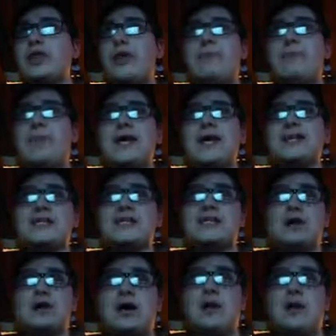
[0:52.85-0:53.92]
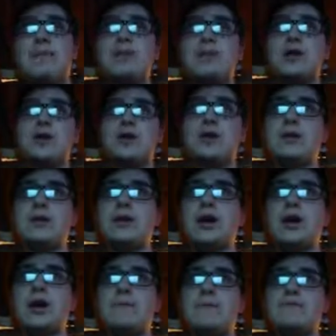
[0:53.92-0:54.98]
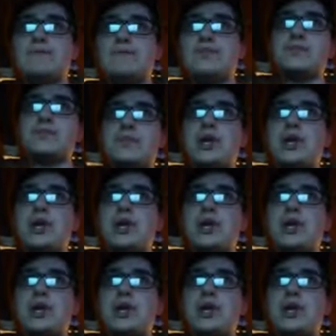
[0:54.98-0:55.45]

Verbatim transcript: the best um, um,